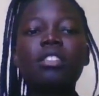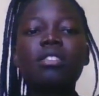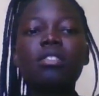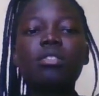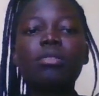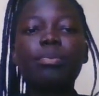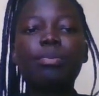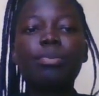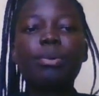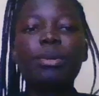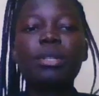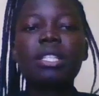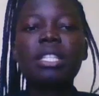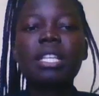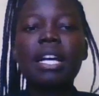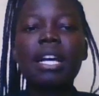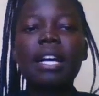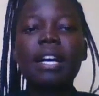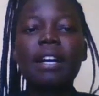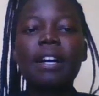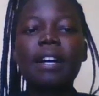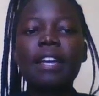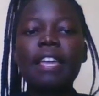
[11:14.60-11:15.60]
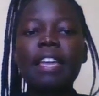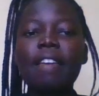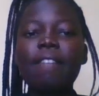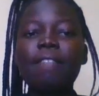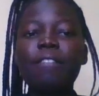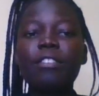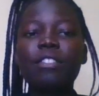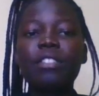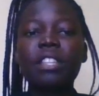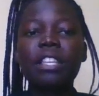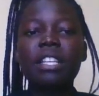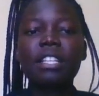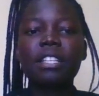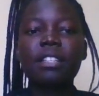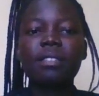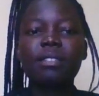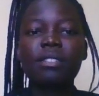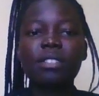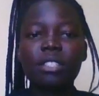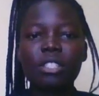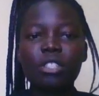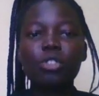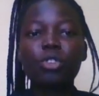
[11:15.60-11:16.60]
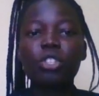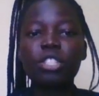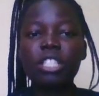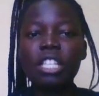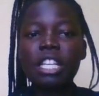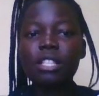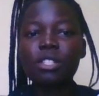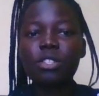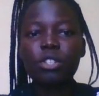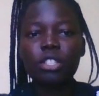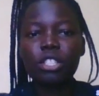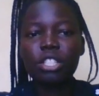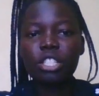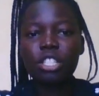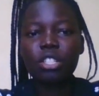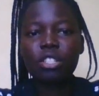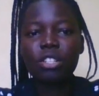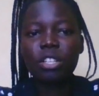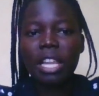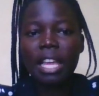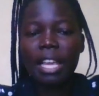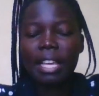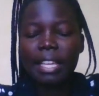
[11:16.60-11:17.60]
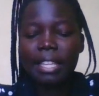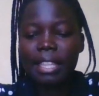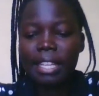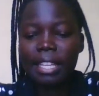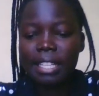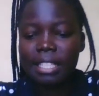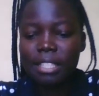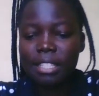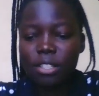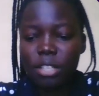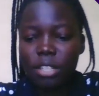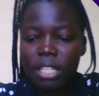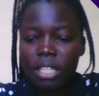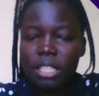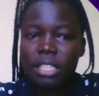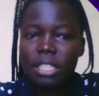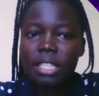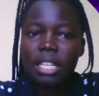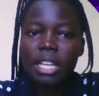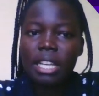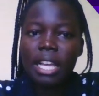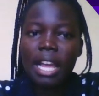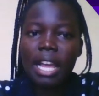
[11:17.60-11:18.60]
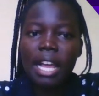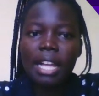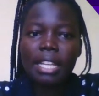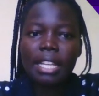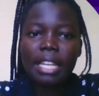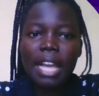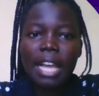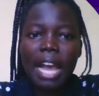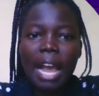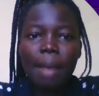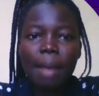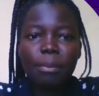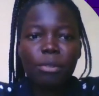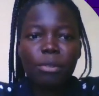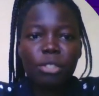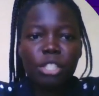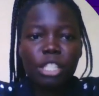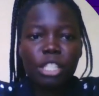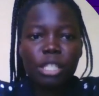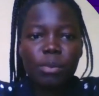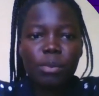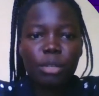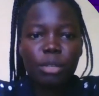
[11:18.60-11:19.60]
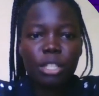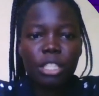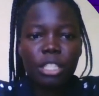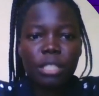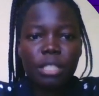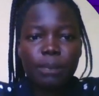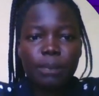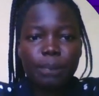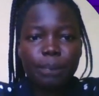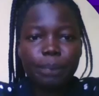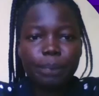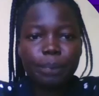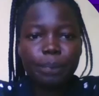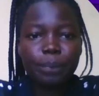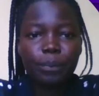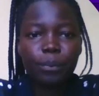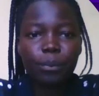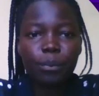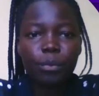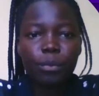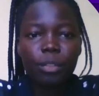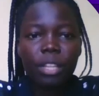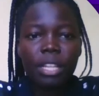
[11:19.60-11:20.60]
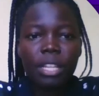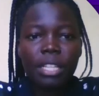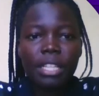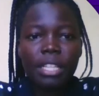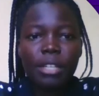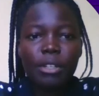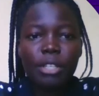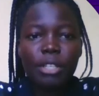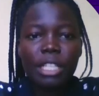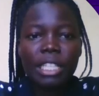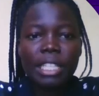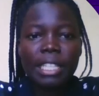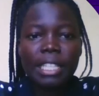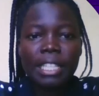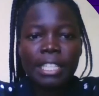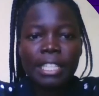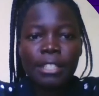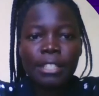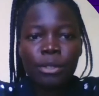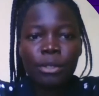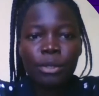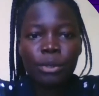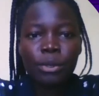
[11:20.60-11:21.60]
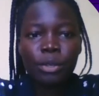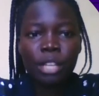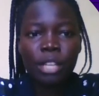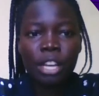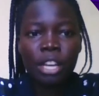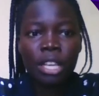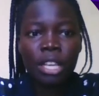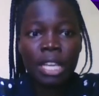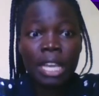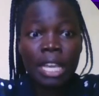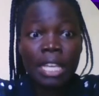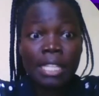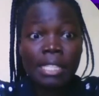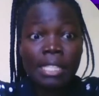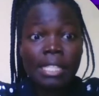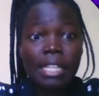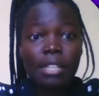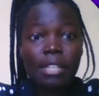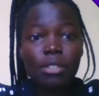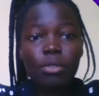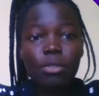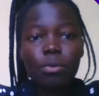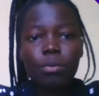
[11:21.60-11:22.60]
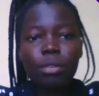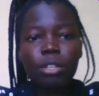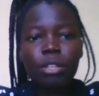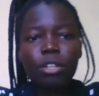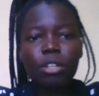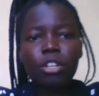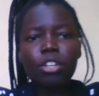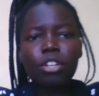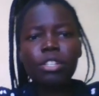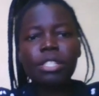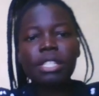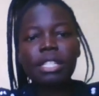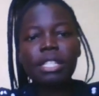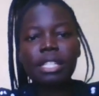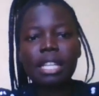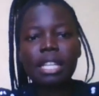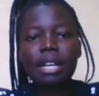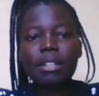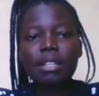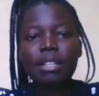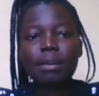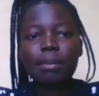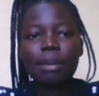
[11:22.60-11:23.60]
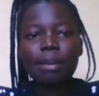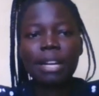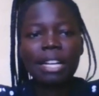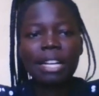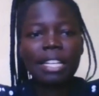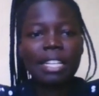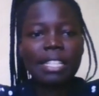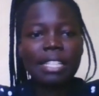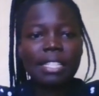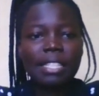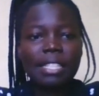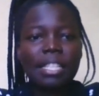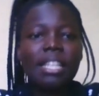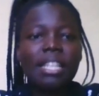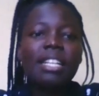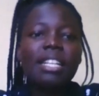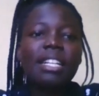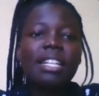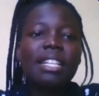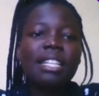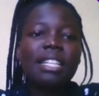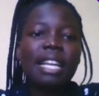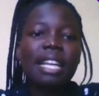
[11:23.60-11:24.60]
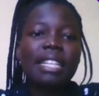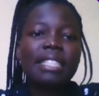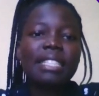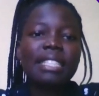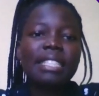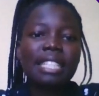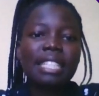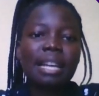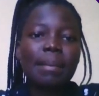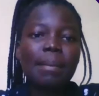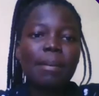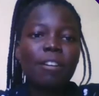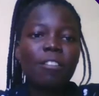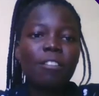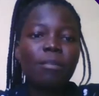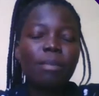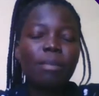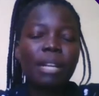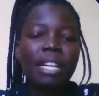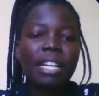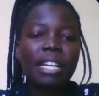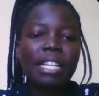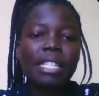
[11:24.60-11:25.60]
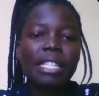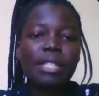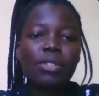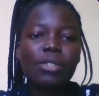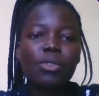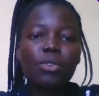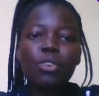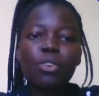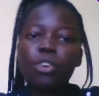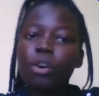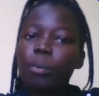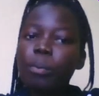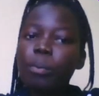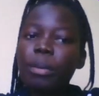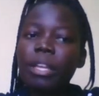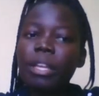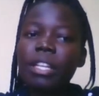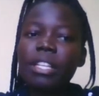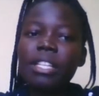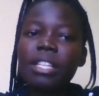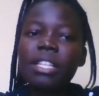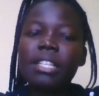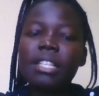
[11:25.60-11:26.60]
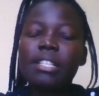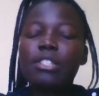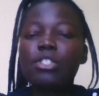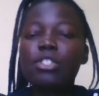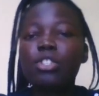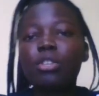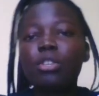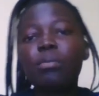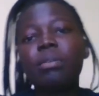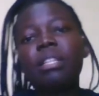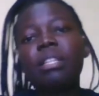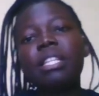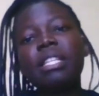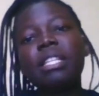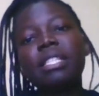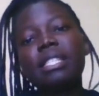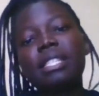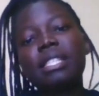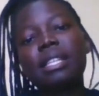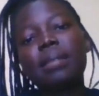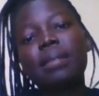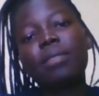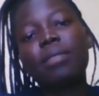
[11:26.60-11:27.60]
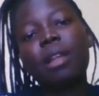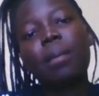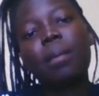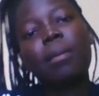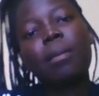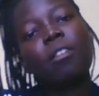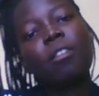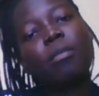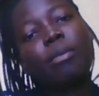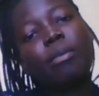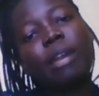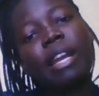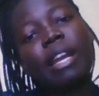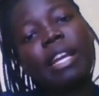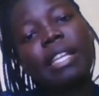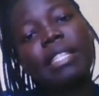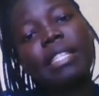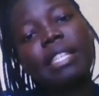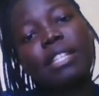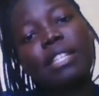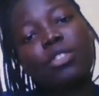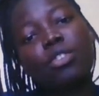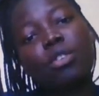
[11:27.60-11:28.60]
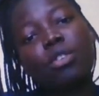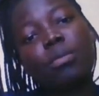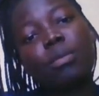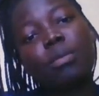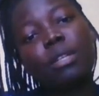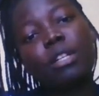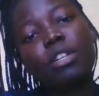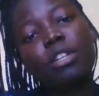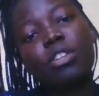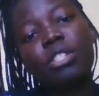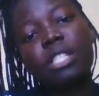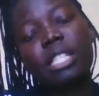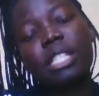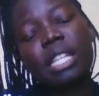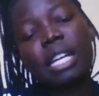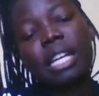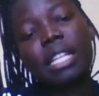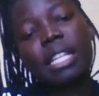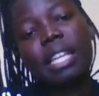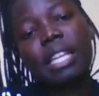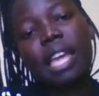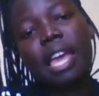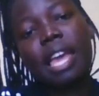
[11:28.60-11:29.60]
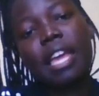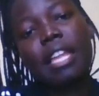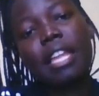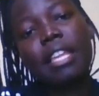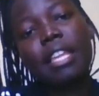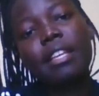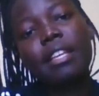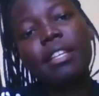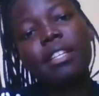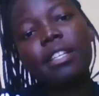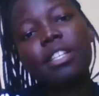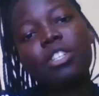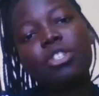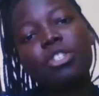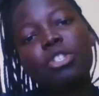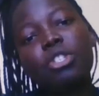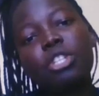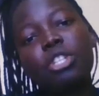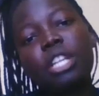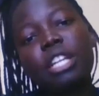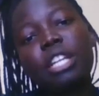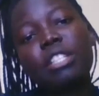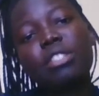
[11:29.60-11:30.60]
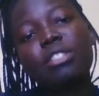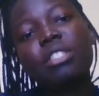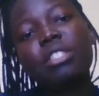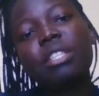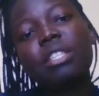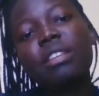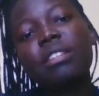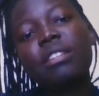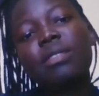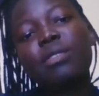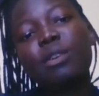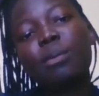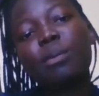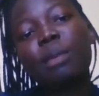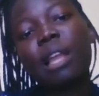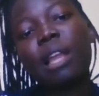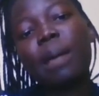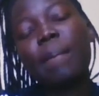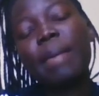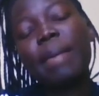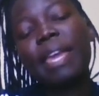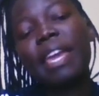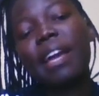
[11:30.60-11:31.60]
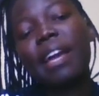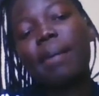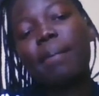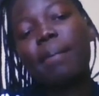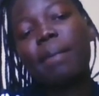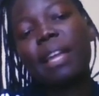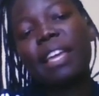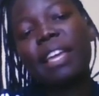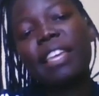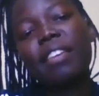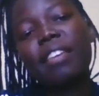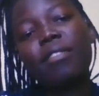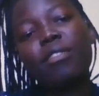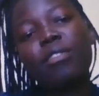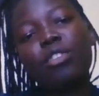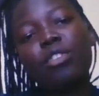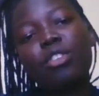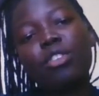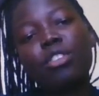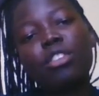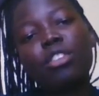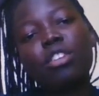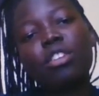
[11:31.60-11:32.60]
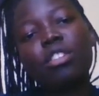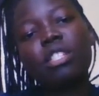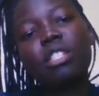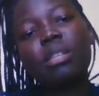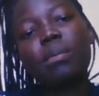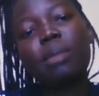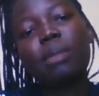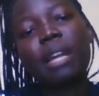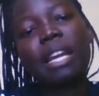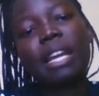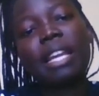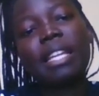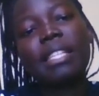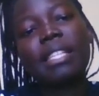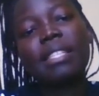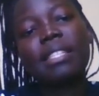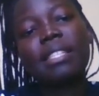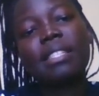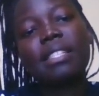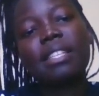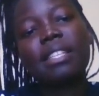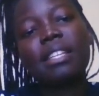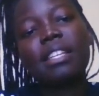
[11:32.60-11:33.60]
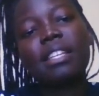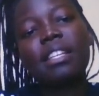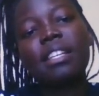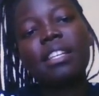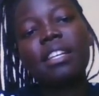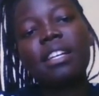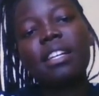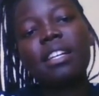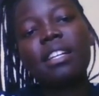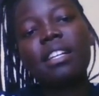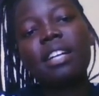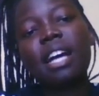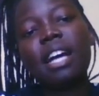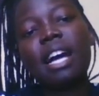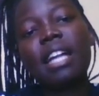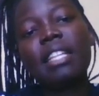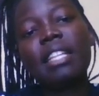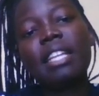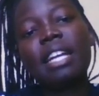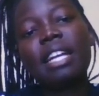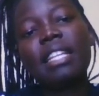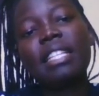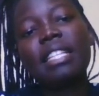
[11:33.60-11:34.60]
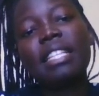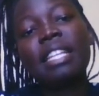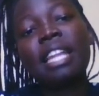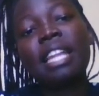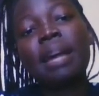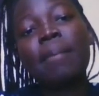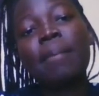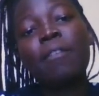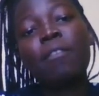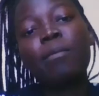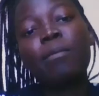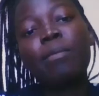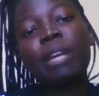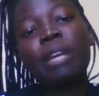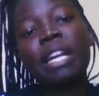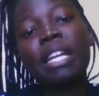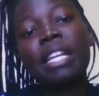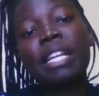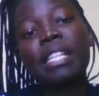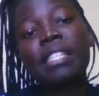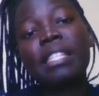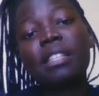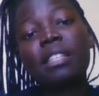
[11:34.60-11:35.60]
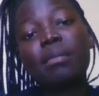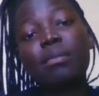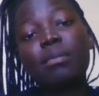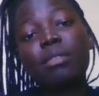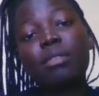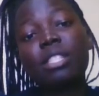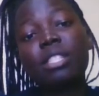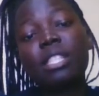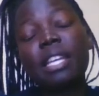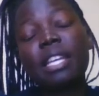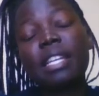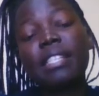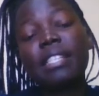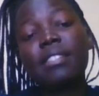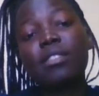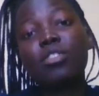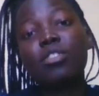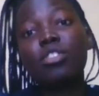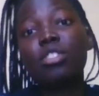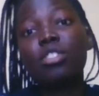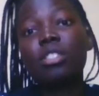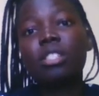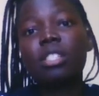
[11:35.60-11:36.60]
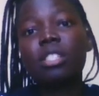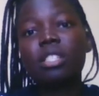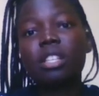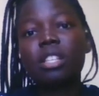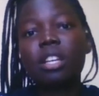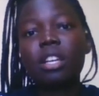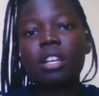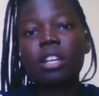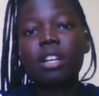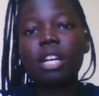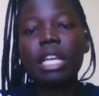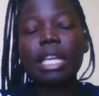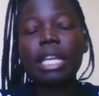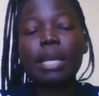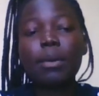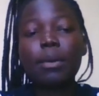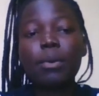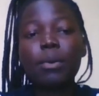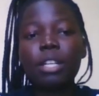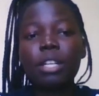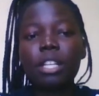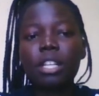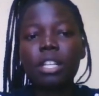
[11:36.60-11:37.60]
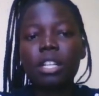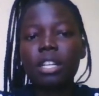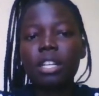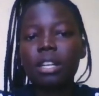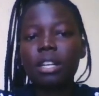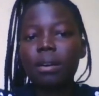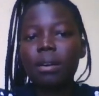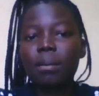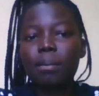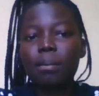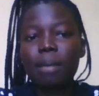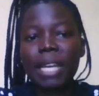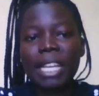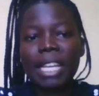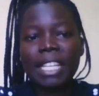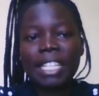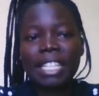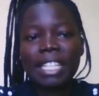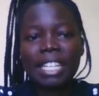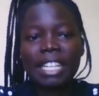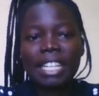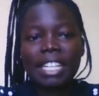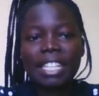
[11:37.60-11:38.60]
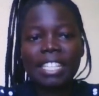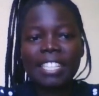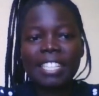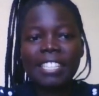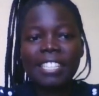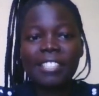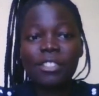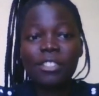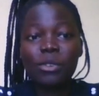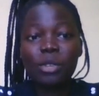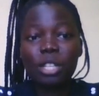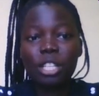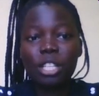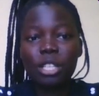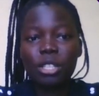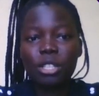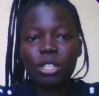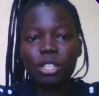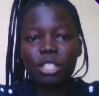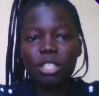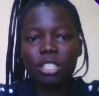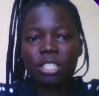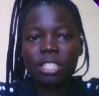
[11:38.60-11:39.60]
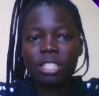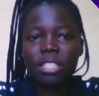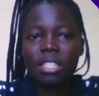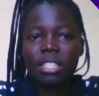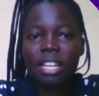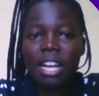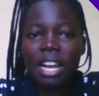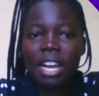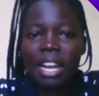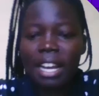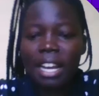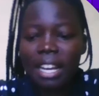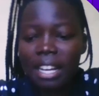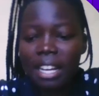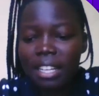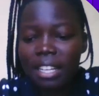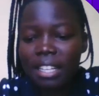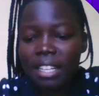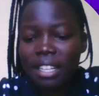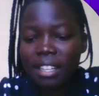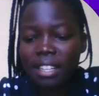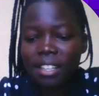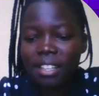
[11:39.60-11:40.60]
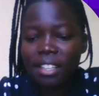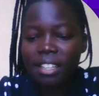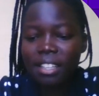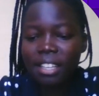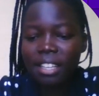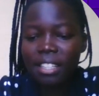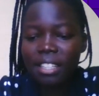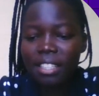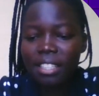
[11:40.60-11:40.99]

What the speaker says: put everything, you just continue like that. So now up to this point, the only thing you do now here is now to be closing now the brackets. Like the number of brackets you open should be the same number of brackets that you'll be closing at the end, so that this formula may apply. If you don't close the brackets, and the number of brackets in both sides don't equal, my dear, you will not get